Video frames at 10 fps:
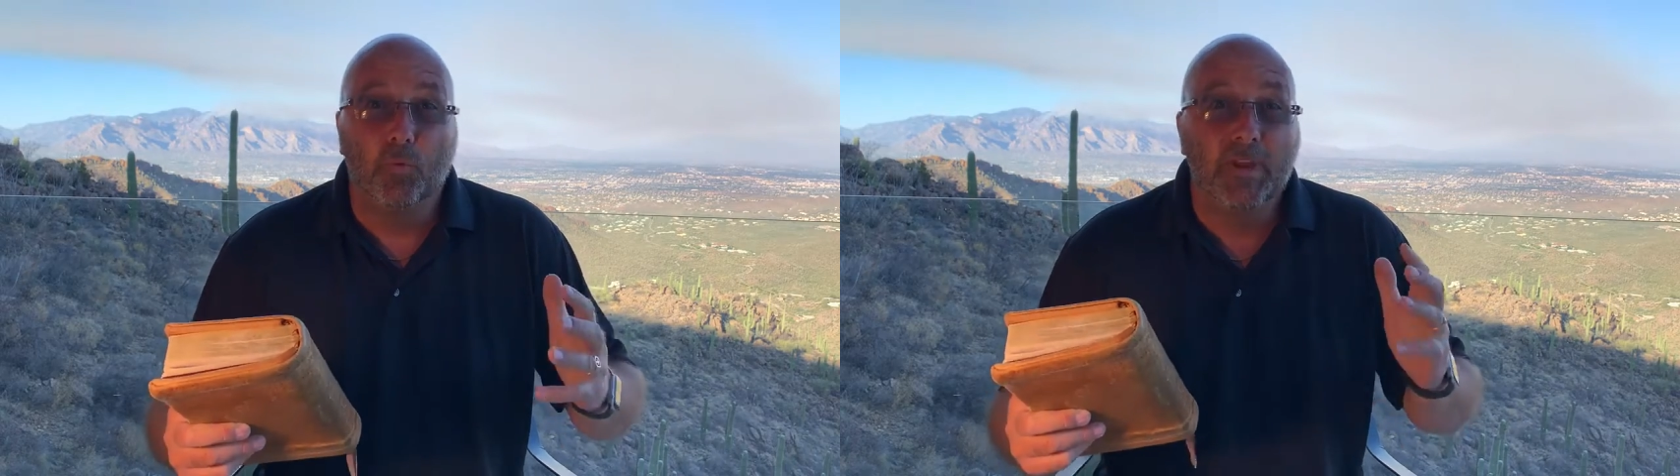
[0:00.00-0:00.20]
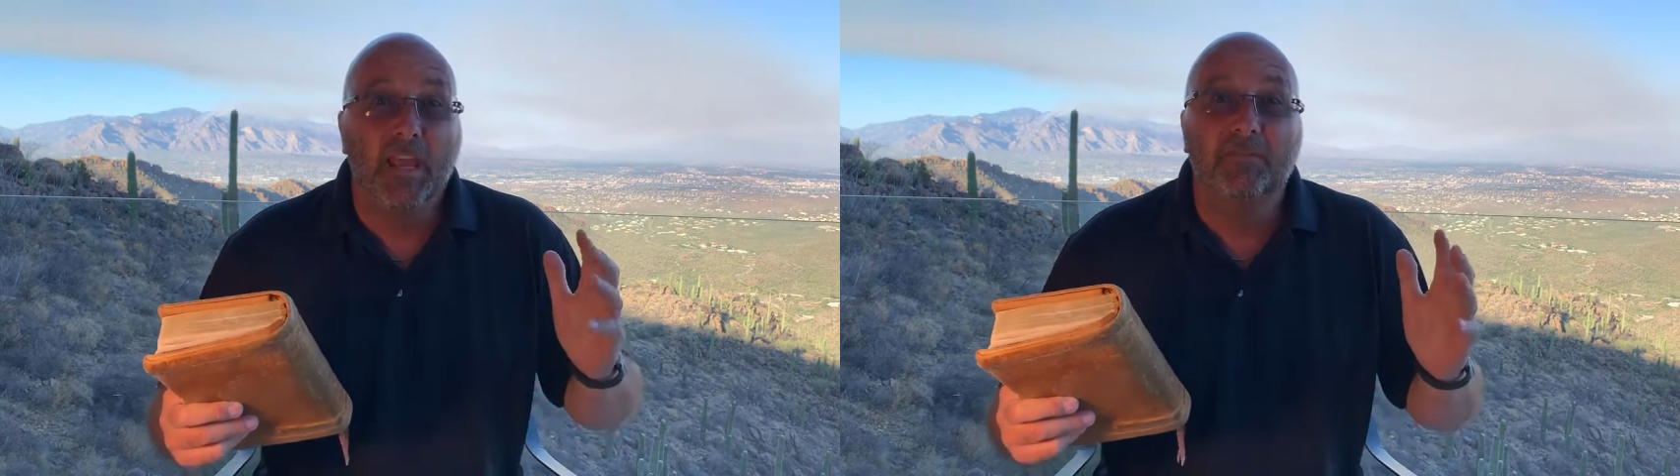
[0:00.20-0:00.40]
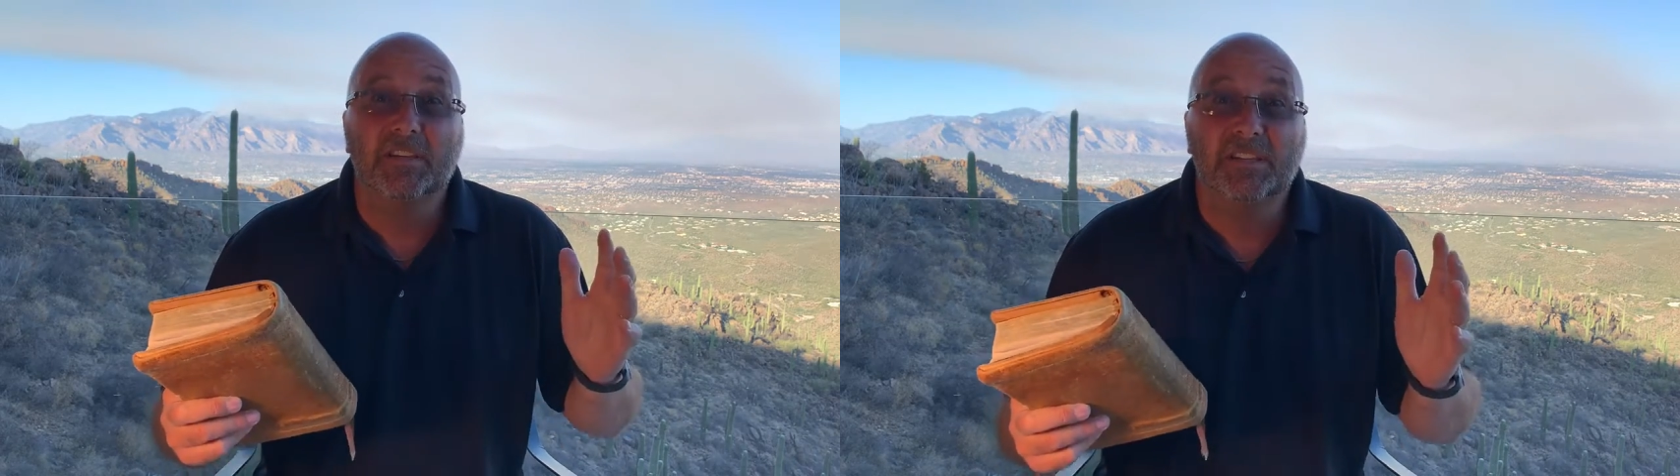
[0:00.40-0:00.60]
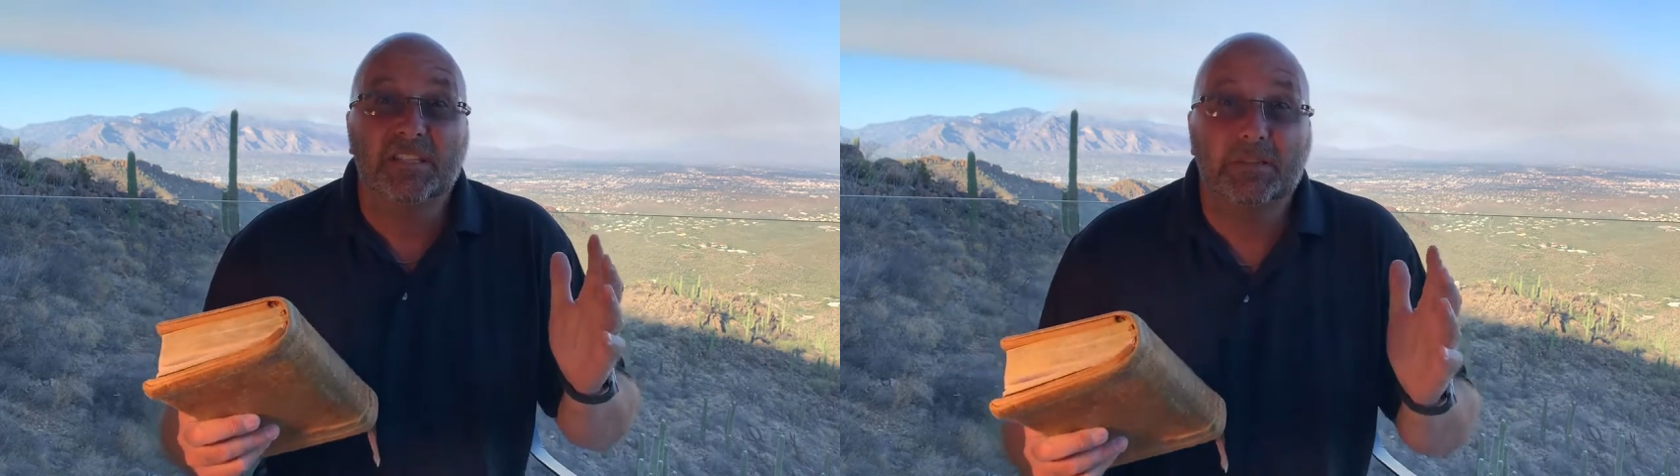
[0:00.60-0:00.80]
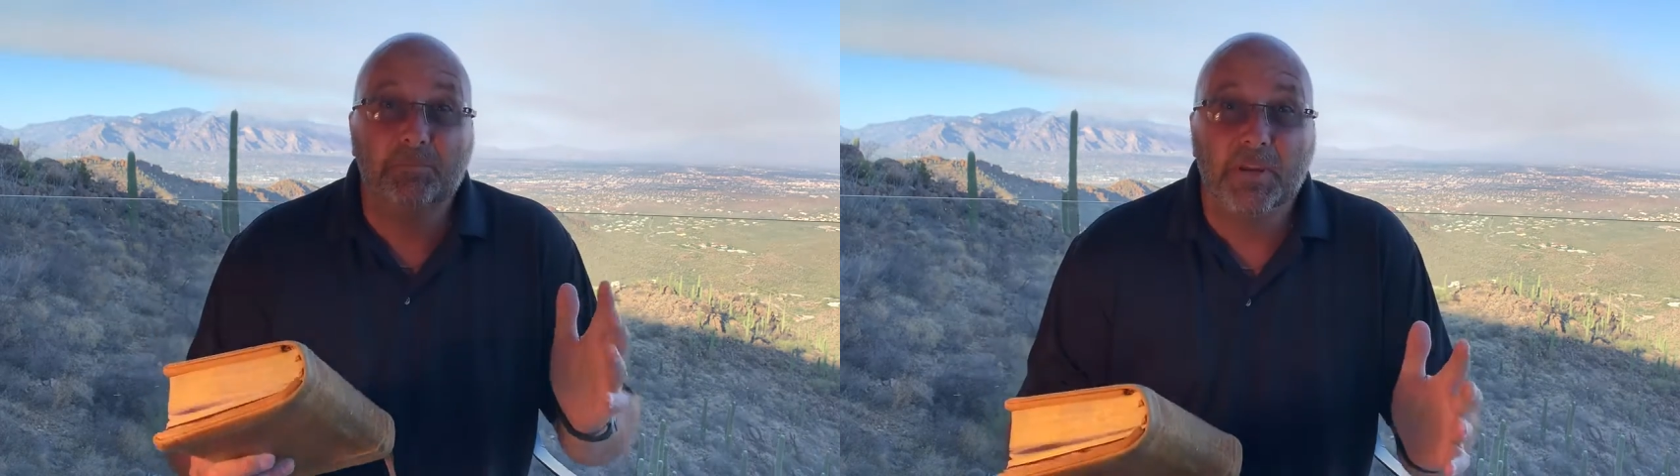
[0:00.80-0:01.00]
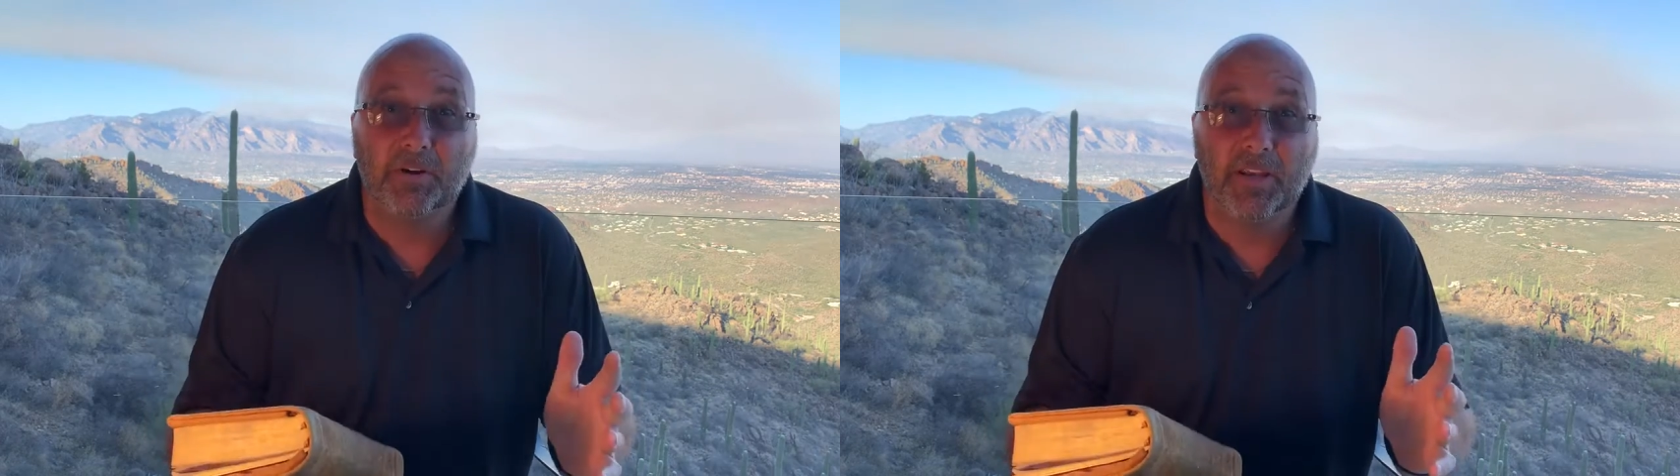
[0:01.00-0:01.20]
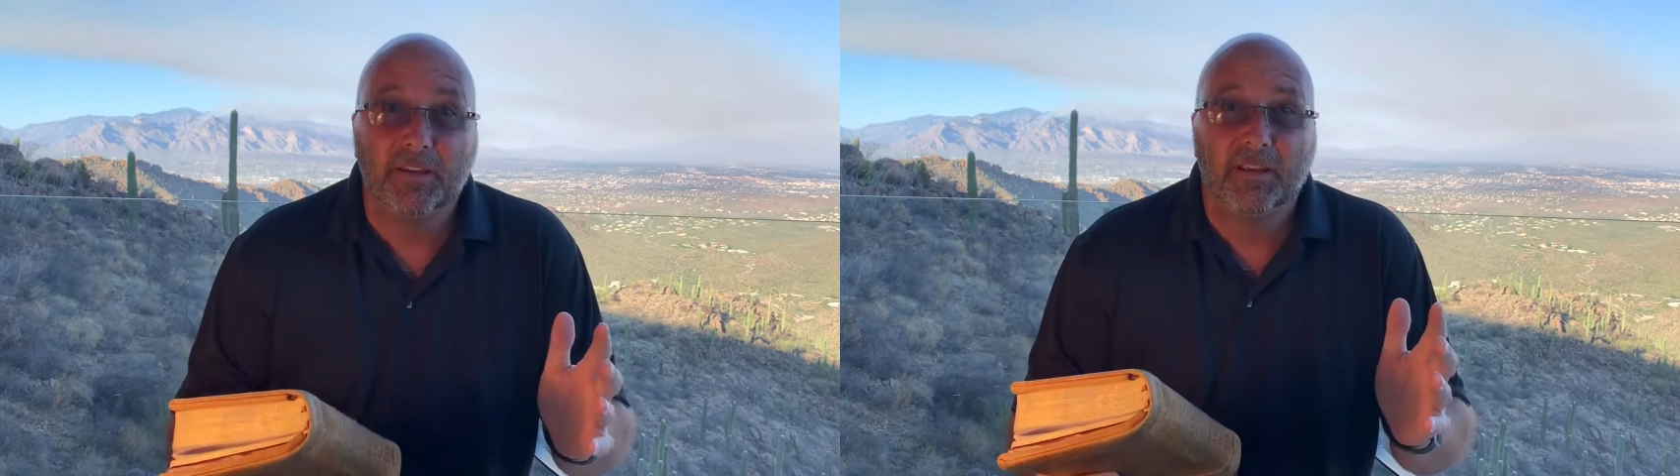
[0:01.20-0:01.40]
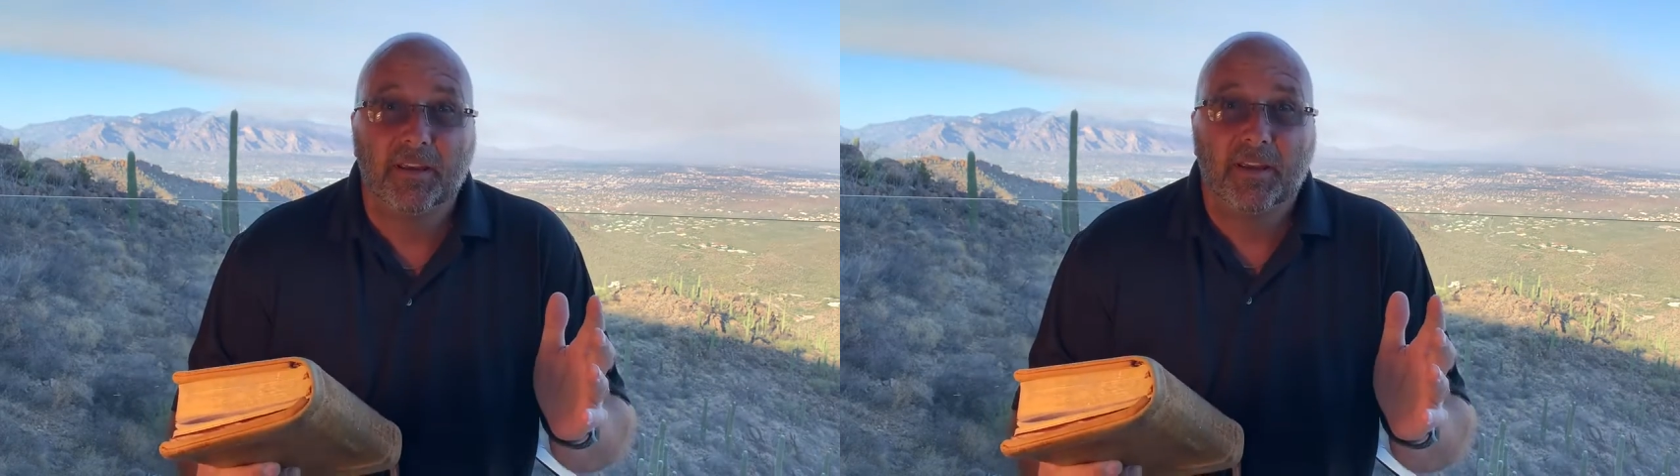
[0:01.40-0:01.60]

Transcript: we have the Spirit